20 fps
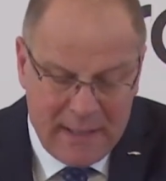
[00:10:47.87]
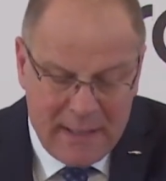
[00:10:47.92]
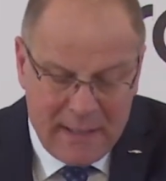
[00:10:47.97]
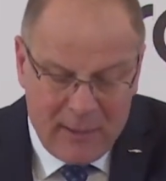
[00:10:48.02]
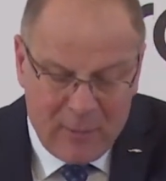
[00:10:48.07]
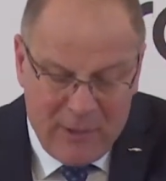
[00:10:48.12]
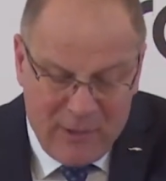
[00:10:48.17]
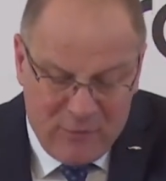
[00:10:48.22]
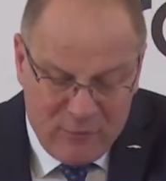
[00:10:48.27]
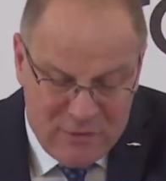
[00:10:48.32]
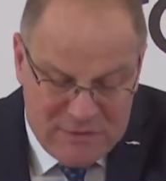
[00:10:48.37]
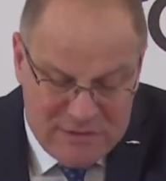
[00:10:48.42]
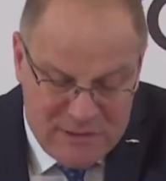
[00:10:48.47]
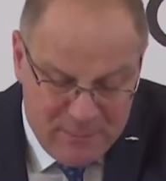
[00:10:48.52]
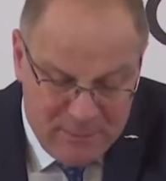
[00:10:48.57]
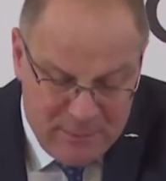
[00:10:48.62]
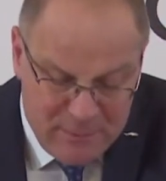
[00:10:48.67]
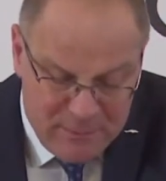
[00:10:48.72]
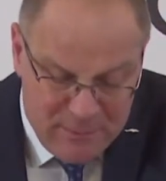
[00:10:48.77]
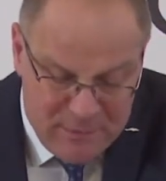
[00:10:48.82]
We have also
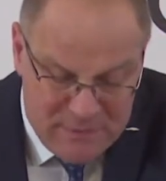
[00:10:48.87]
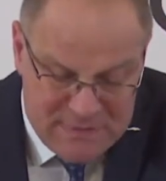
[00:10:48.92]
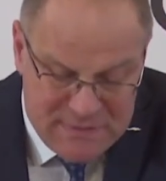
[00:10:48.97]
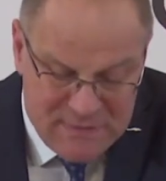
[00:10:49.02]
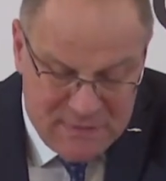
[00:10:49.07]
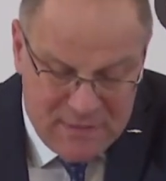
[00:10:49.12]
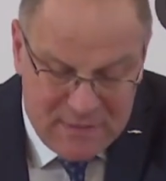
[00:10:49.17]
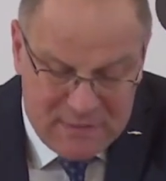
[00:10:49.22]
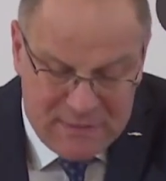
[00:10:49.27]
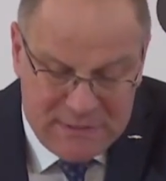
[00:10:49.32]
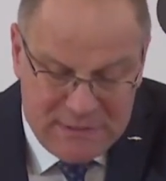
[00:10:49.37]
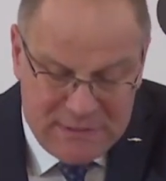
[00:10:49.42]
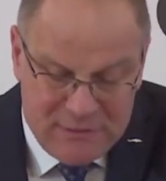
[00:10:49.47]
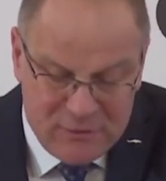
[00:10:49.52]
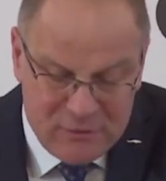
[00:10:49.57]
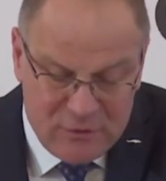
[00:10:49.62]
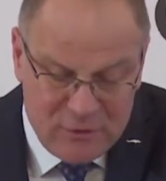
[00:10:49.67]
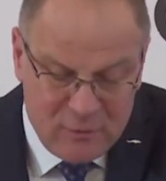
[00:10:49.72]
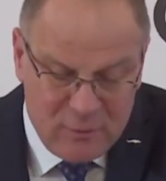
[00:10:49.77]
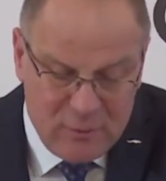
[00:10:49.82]
proposed to continue
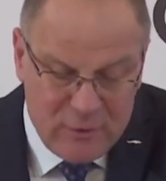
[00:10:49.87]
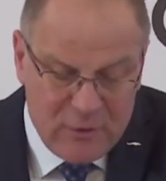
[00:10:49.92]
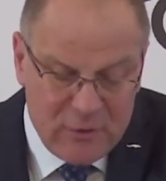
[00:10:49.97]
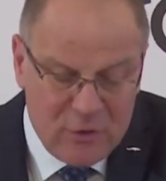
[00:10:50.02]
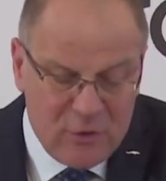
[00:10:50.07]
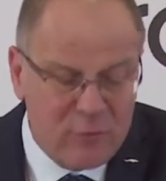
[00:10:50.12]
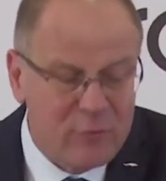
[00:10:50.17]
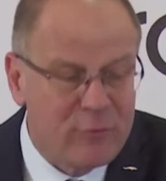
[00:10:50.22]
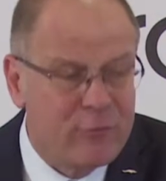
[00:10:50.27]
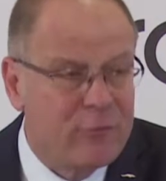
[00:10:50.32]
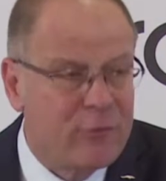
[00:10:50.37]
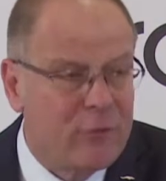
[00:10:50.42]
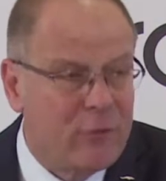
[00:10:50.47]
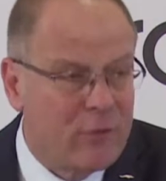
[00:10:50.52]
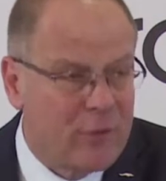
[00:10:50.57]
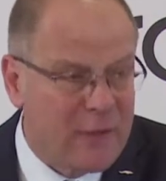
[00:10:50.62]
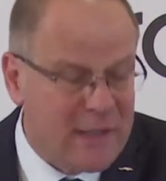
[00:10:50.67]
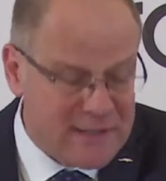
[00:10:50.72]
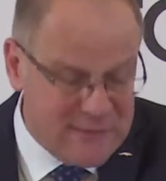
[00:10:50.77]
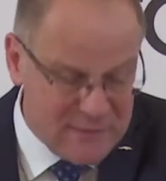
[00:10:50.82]
the work of
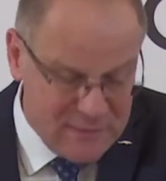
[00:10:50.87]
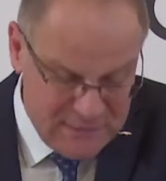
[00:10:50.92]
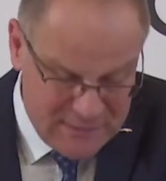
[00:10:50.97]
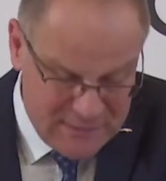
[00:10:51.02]
Horizon